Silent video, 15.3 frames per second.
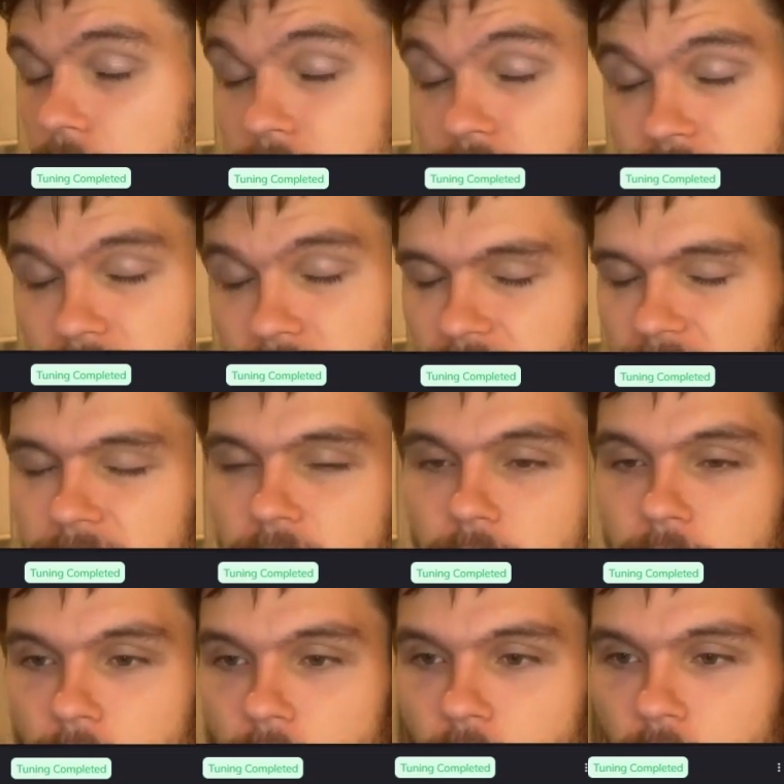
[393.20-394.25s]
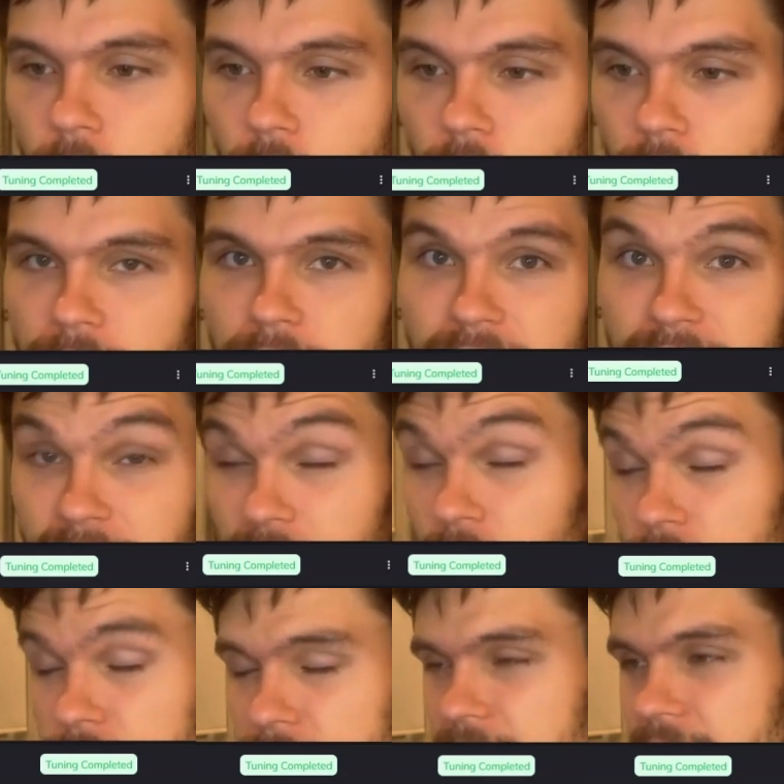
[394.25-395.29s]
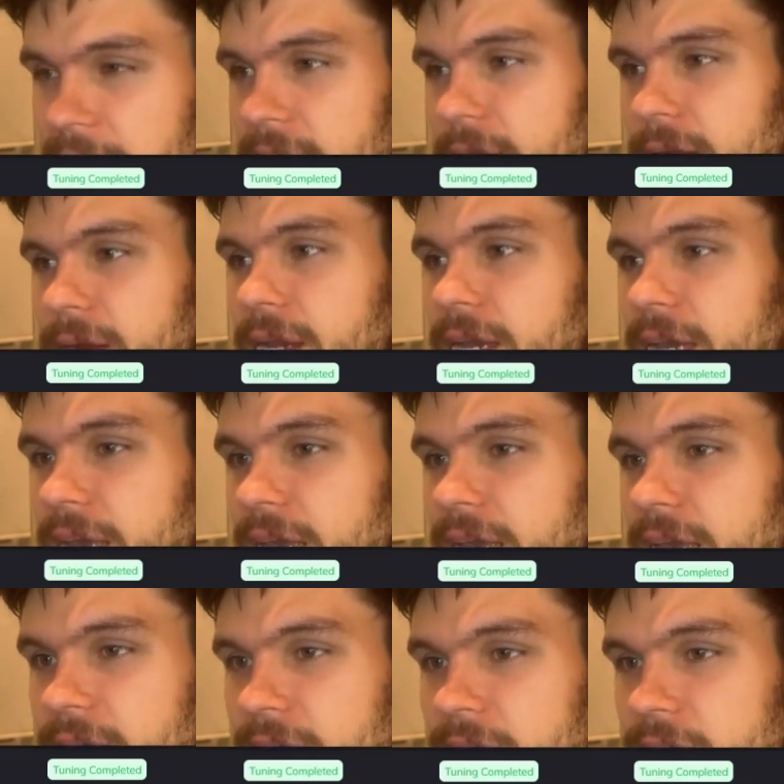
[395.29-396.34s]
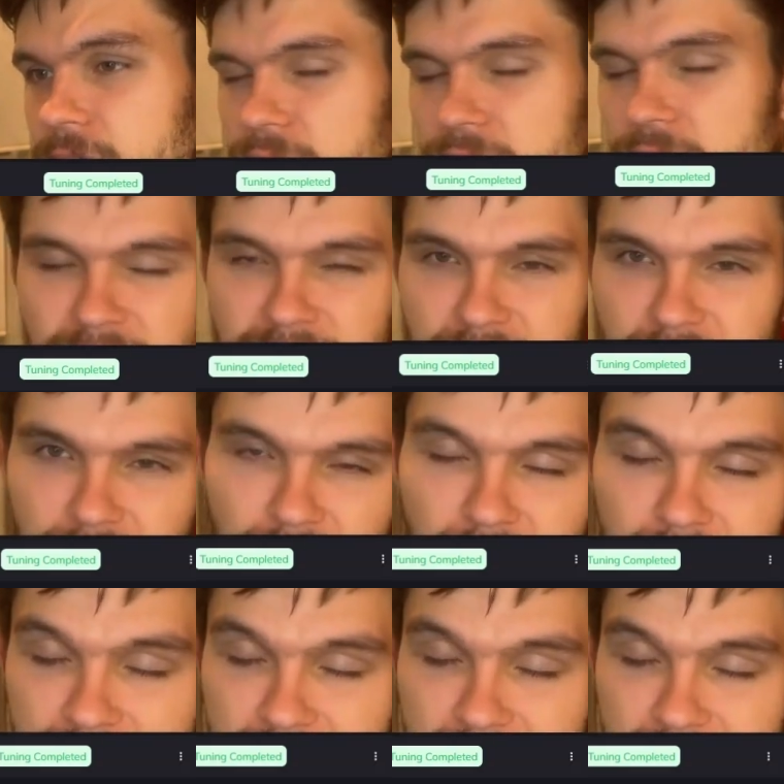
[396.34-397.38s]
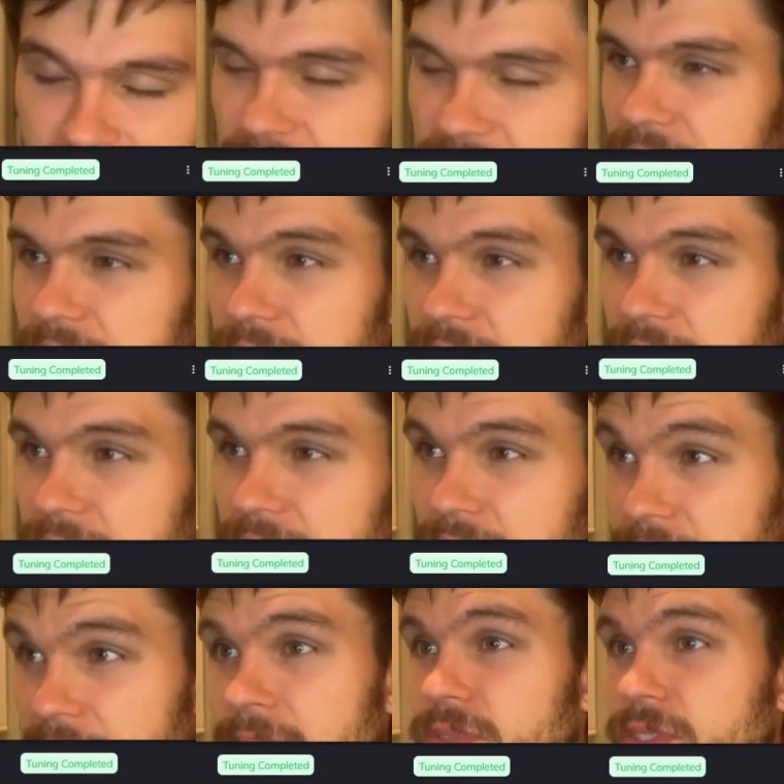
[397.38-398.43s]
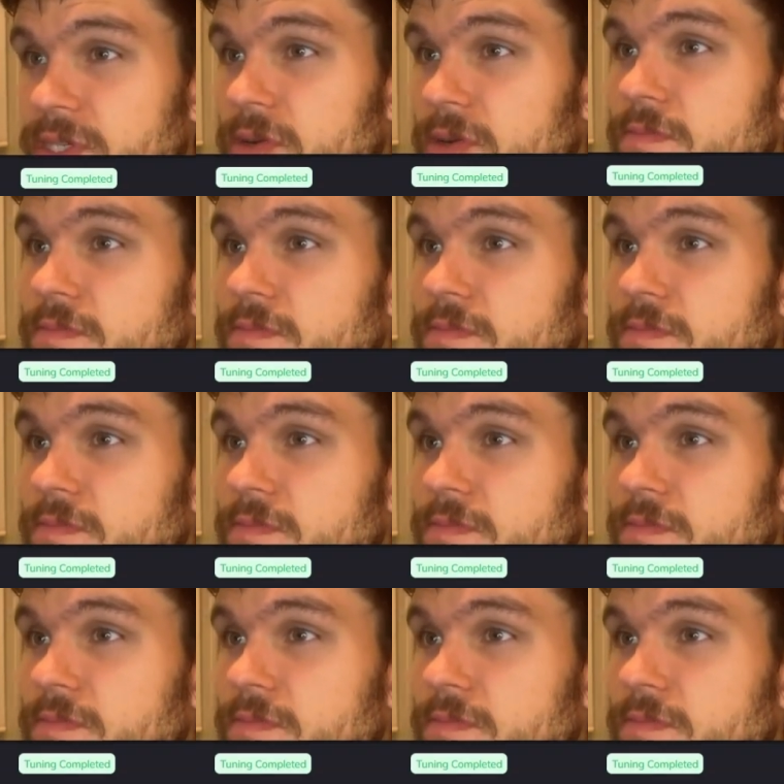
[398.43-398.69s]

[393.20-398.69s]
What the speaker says: firm or like healthcare. It just makes a lot of sense to do that. So